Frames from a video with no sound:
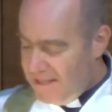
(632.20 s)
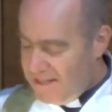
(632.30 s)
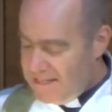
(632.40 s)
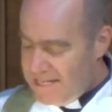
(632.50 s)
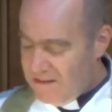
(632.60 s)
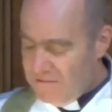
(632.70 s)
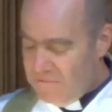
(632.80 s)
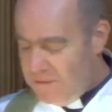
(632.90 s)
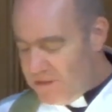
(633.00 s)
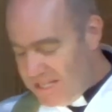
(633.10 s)
Now,
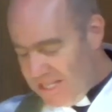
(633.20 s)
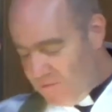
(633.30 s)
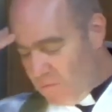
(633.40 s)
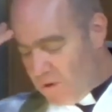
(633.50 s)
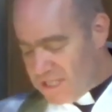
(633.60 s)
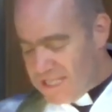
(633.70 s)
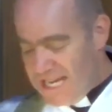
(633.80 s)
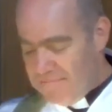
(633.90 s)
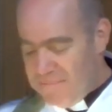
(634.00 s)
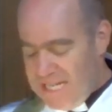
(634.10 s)
we might think, well, what does
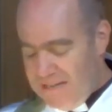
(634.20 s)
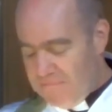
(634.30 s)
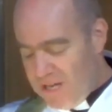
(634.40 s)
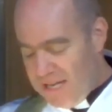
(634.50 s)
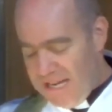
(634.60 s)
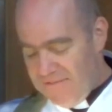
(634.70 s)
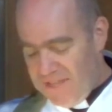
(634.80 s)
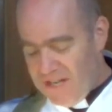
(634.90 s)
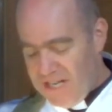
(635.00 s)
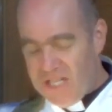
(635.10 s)
that mean? It might give
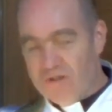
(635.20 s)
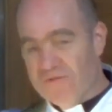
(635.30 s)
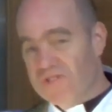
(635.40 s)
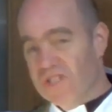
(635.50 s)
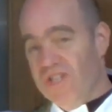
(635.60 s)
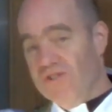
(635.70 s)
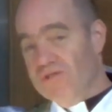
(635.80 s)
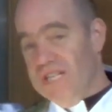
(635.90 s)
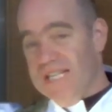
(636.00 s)
the idea of security.